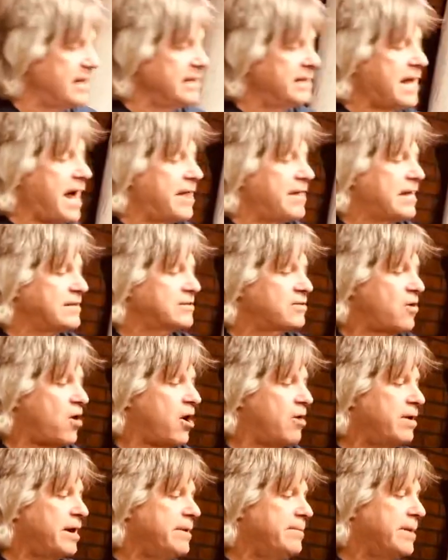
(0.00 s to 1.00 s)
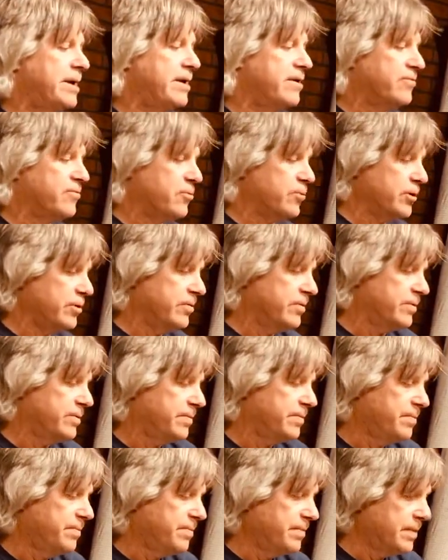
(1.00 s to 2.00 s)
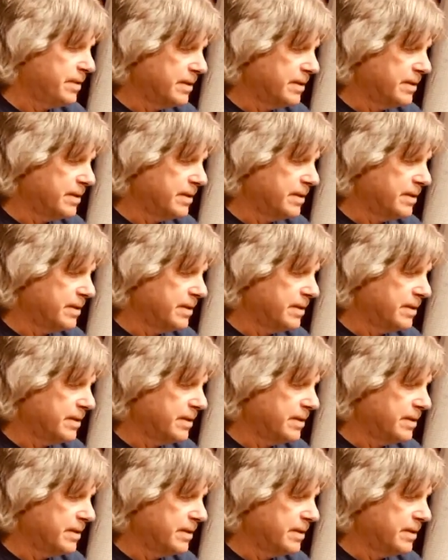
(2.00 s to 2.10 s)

now that's already better for you. You